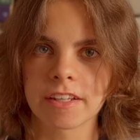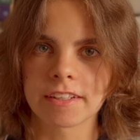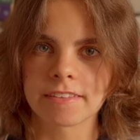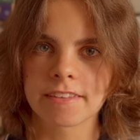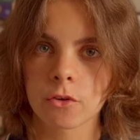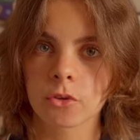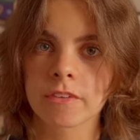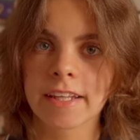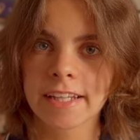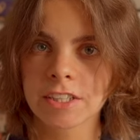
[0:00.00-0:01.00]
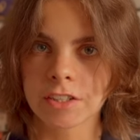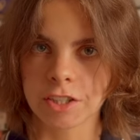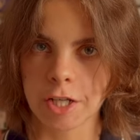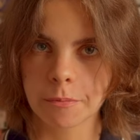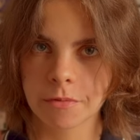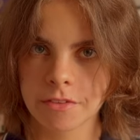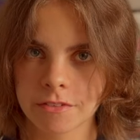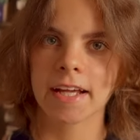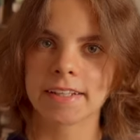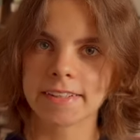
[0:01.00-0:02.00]
and through
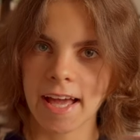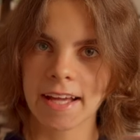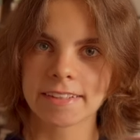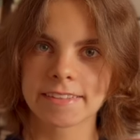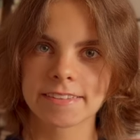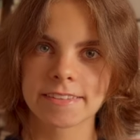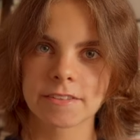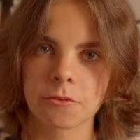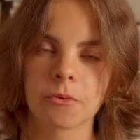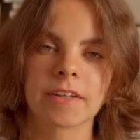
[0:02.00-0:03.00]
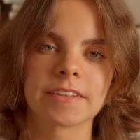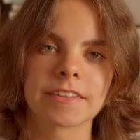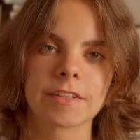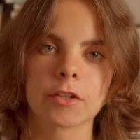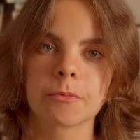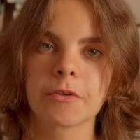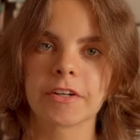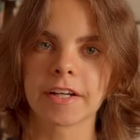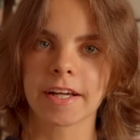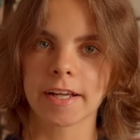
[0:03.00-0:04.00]
relationships. And that's what this
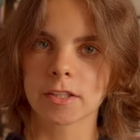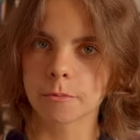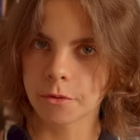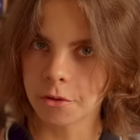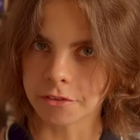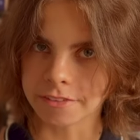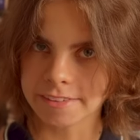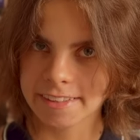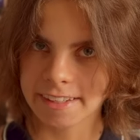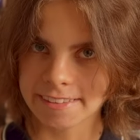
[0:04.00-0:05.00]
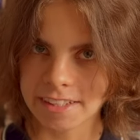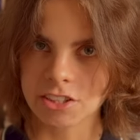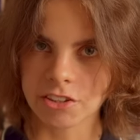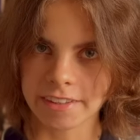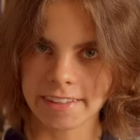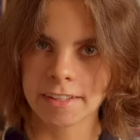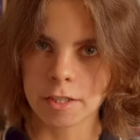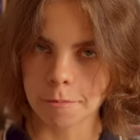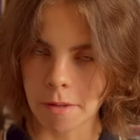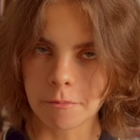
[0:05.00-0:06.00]
book explores, essentially.
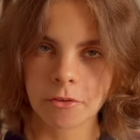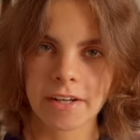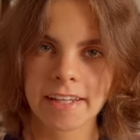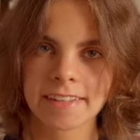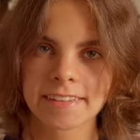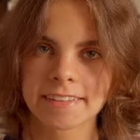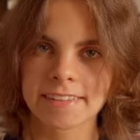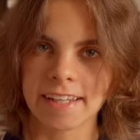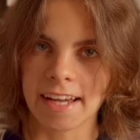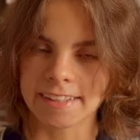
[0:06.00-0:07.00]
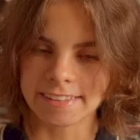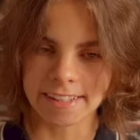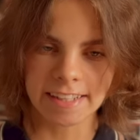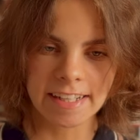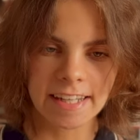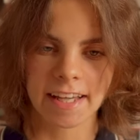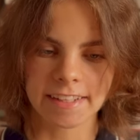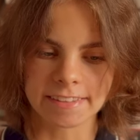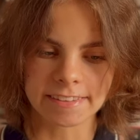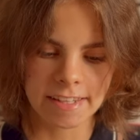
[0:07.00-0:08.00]
The memory, the identity,
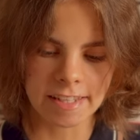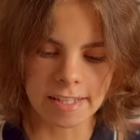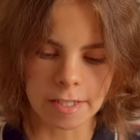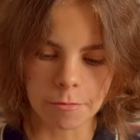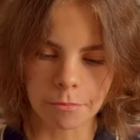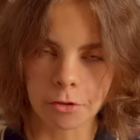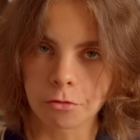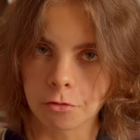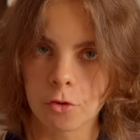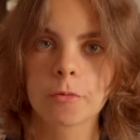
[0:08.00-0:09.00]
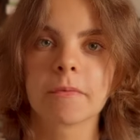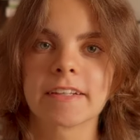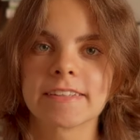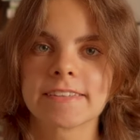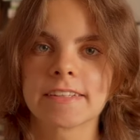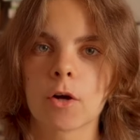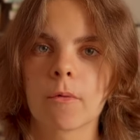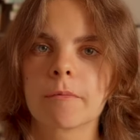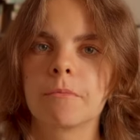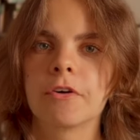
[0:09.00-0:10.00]
and the performance that
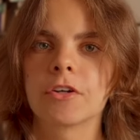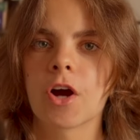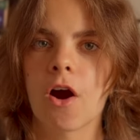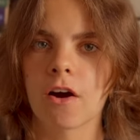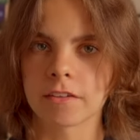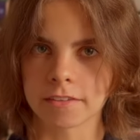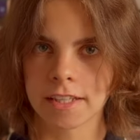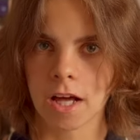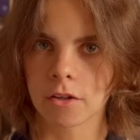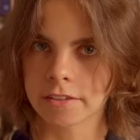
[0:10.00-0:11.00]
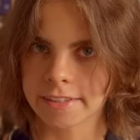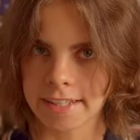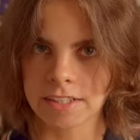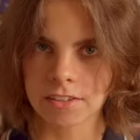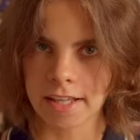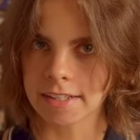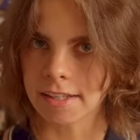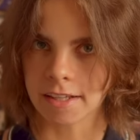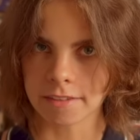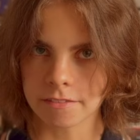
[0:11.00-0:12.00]
we put on in our day-to-day
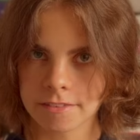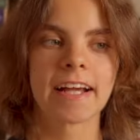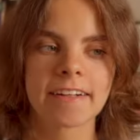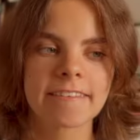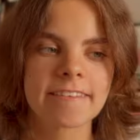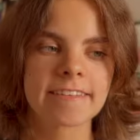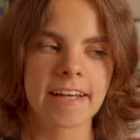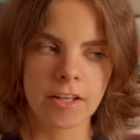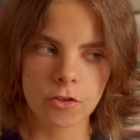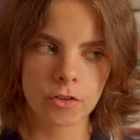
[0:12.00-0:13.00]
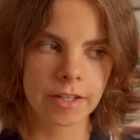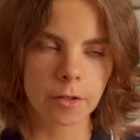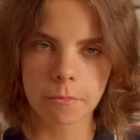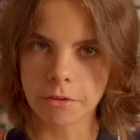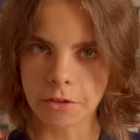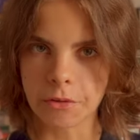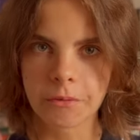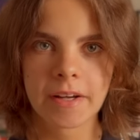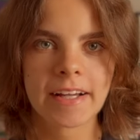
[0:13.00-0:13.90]
lives. Elsa dyes her hair blue,